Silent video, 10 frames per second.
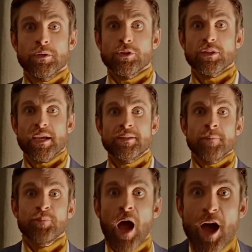She said,
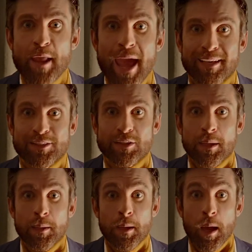"Unhexed!
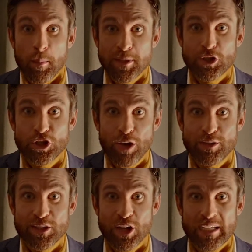Mr. Cyrus
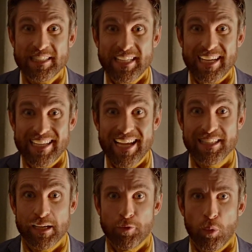says I can stay in the
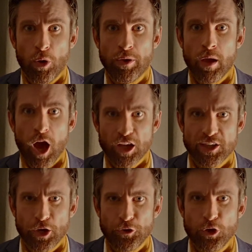attic if I want." I
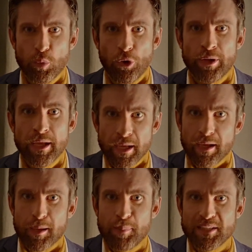said, "I do want.
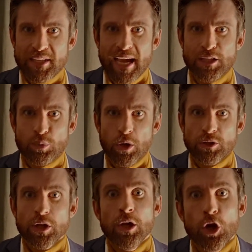It beats the
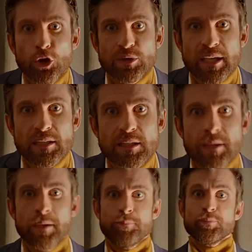gasworks. Who's this?"
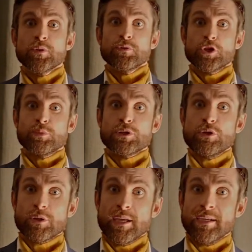She was
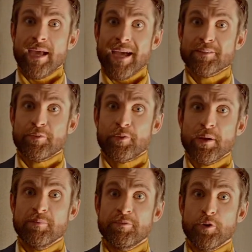looking at a
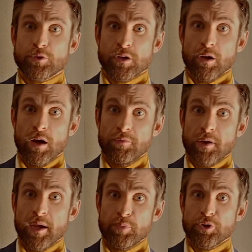framed photograph
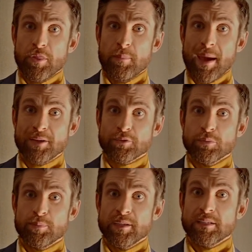I had put on a
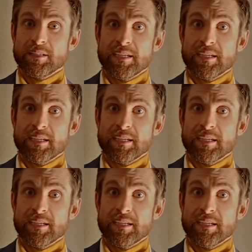mantelpiece.